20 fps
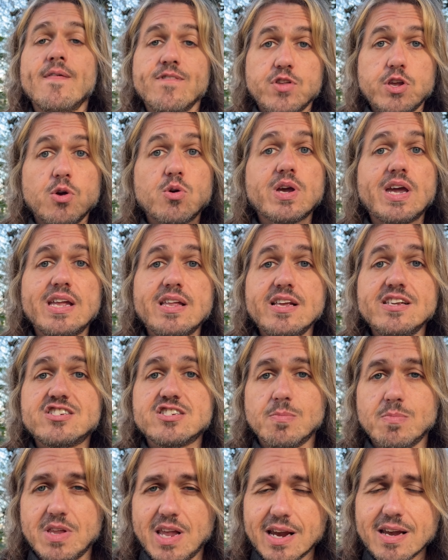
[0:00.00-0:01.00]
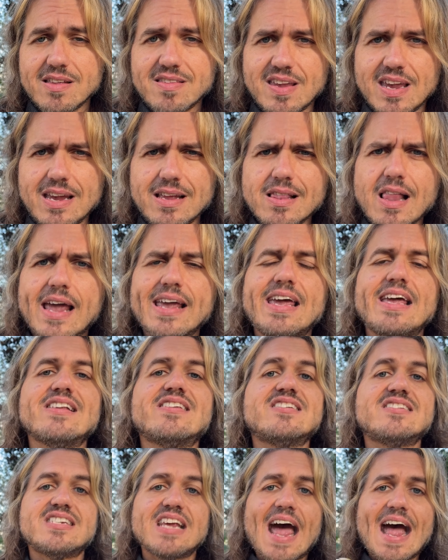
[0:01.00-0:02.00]
you're getting some nicotine, like it
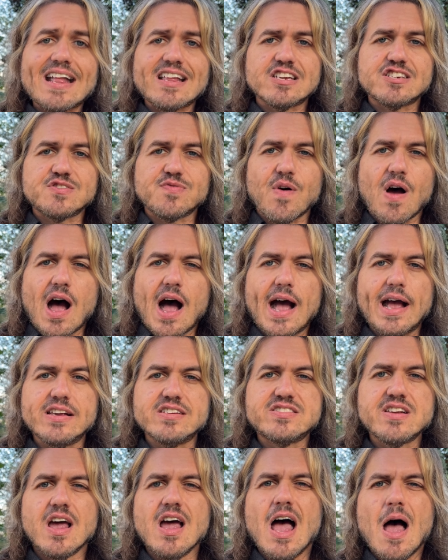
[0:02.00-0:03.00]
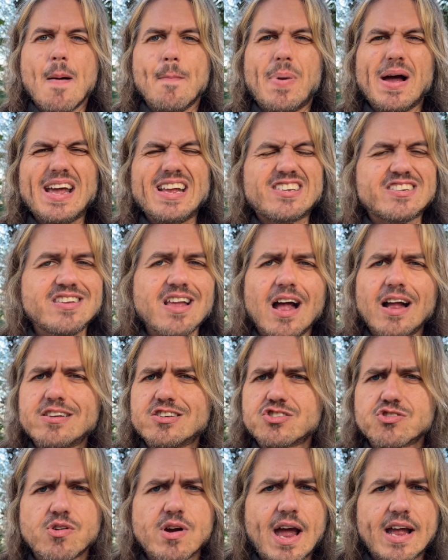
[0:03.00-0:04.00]
satisfies, but it's not
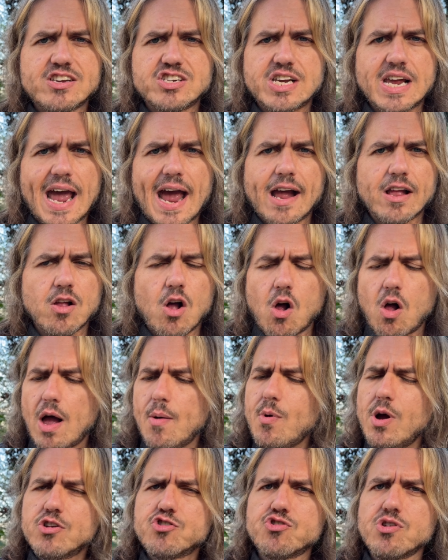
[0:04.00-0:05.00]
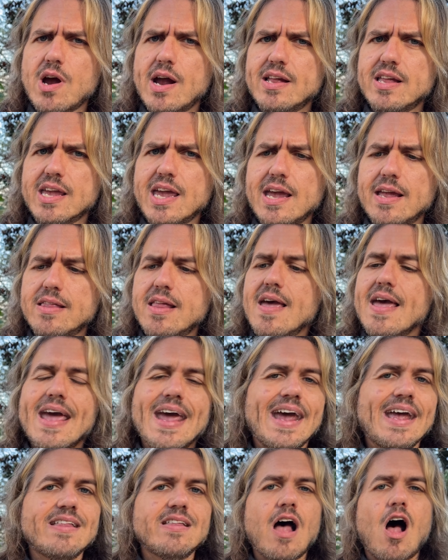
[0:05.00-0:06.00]
scratchy at all. I'm gonna try it again,
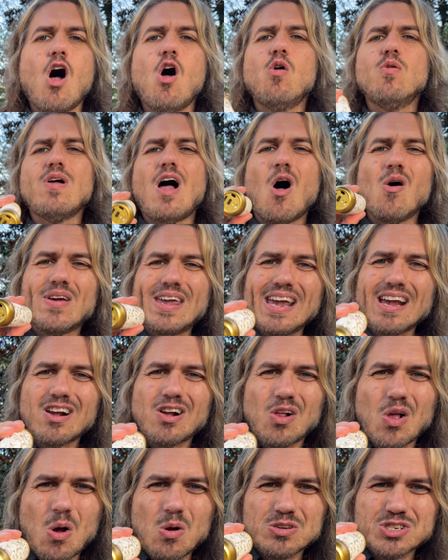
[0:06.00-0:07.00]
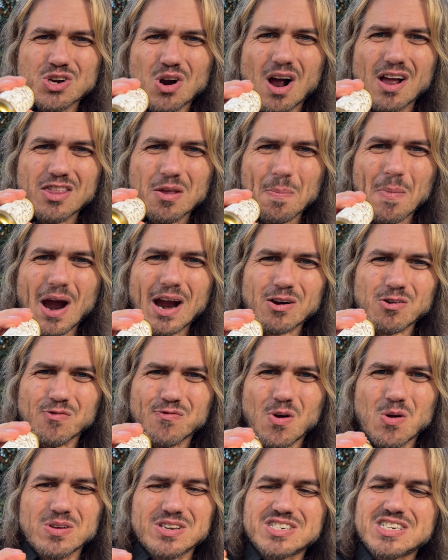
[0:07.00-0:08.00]
and I'll get closer on the
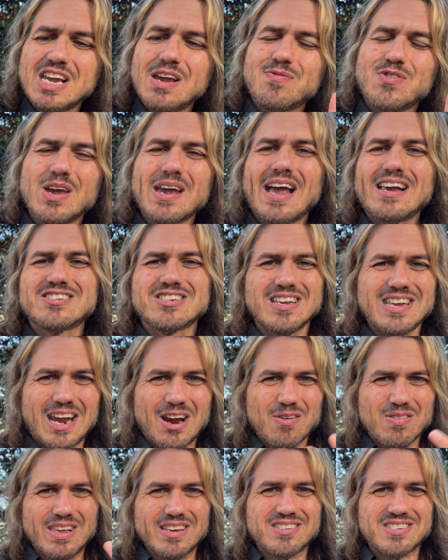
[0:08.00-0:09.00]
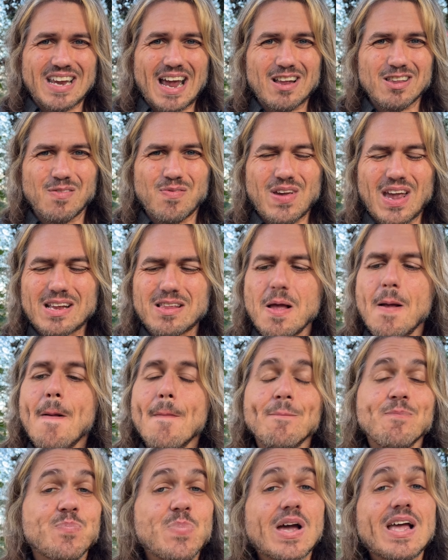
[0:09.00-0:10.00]
microphone, see if you guys can hear this sound effect,
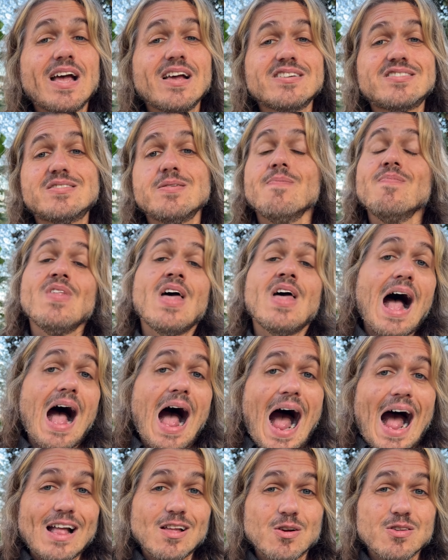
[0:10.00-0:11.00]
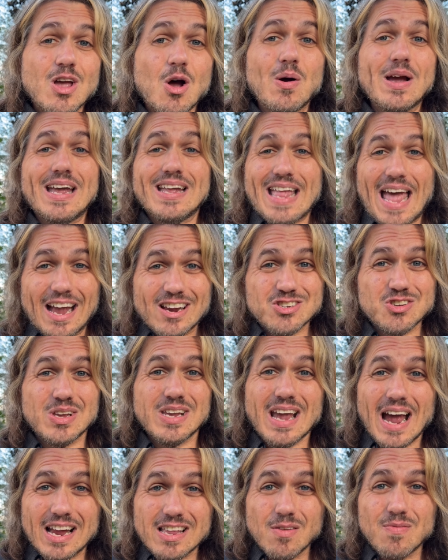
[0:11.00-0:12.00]
because I don't know, it actually
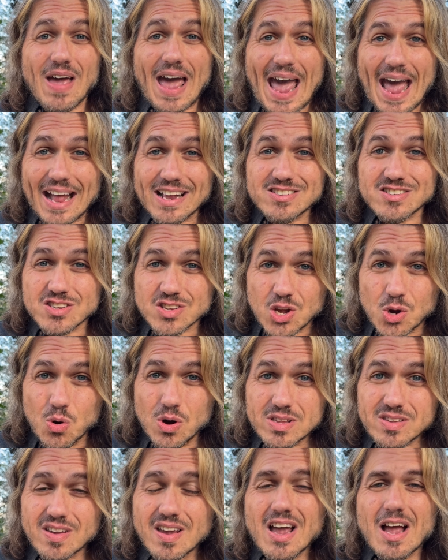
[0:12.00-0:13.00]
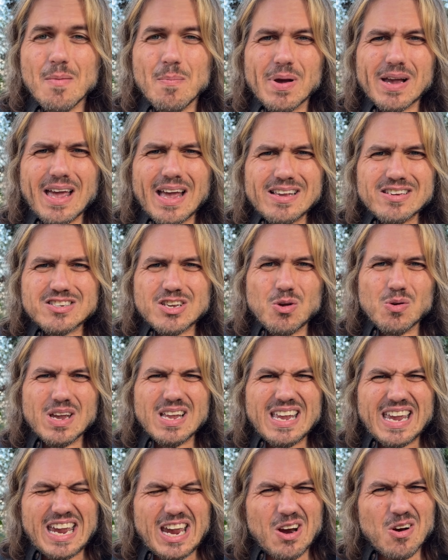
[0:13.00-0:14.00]
kind of adds to it, because you
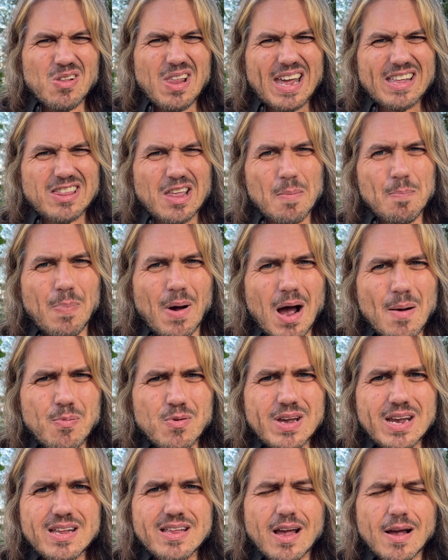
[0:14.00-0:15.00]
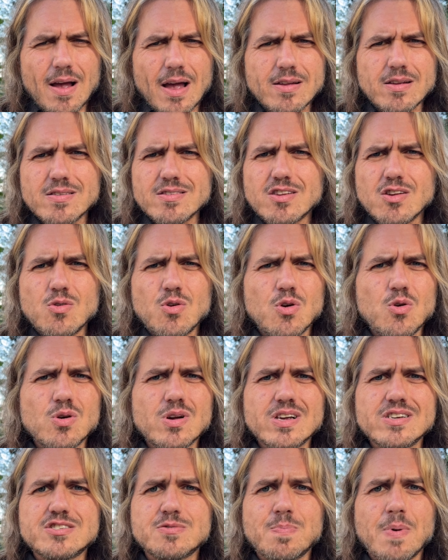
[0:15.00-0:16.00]
can hear like the bubbling. Do
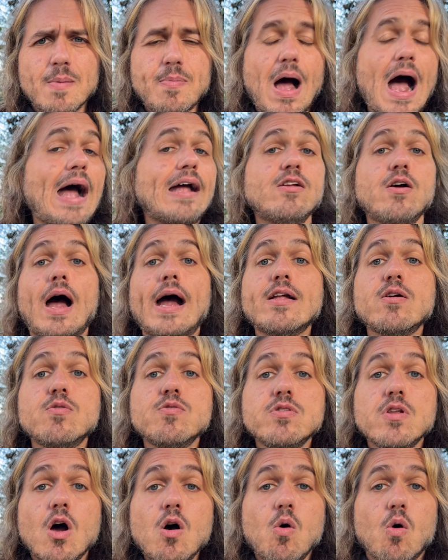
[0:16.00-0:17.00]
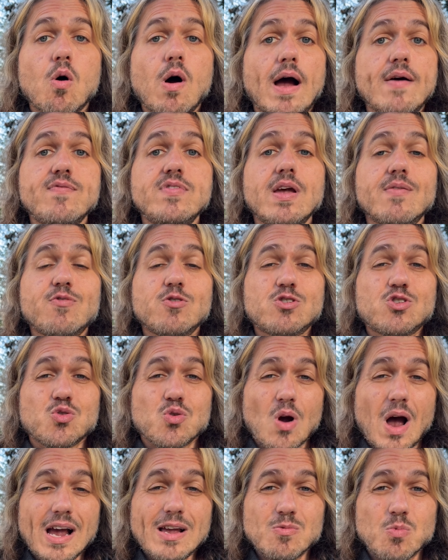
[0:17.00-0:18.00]
hookahs bubble? I don't know. I've never
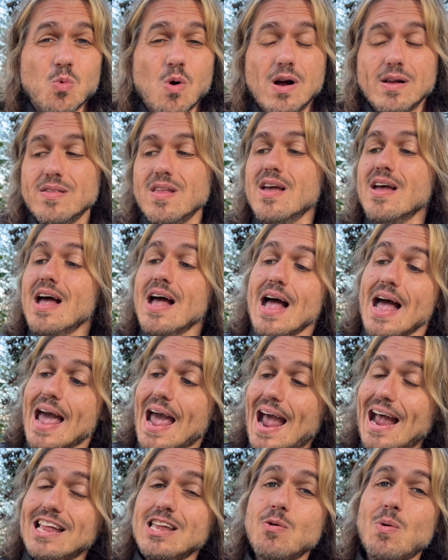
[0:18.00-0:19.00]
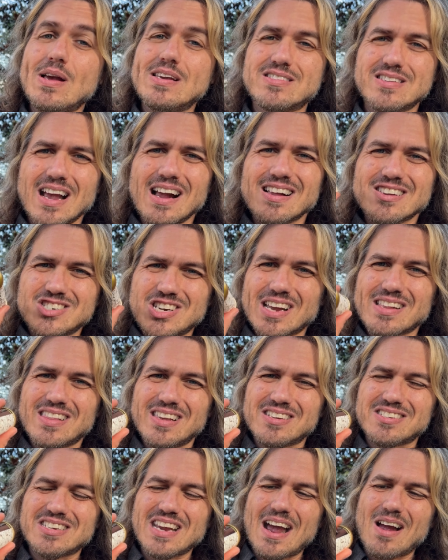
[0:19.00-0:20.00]
tried one. Anyways, check
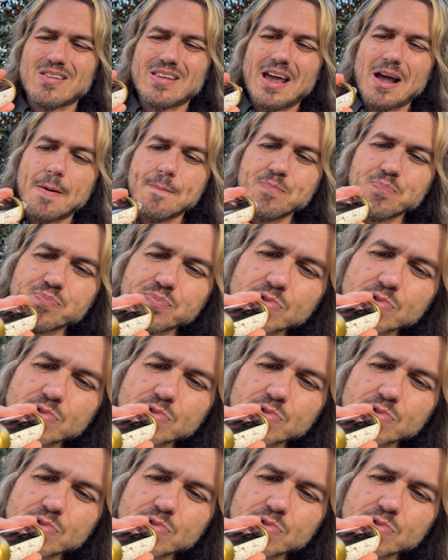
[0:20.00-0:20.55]
this sound out.